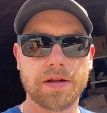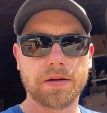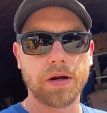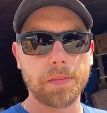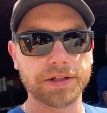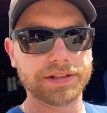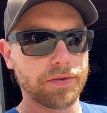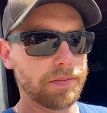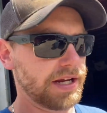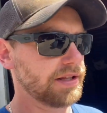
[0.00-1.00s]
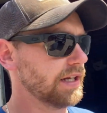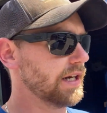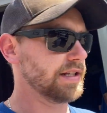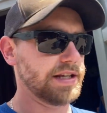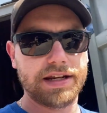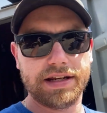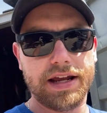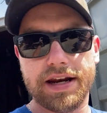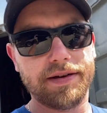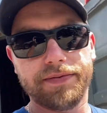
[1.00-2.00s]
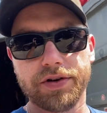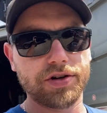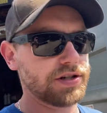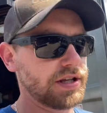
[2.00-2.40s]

Well, I'm all done with my cleanings. I didn't get any footage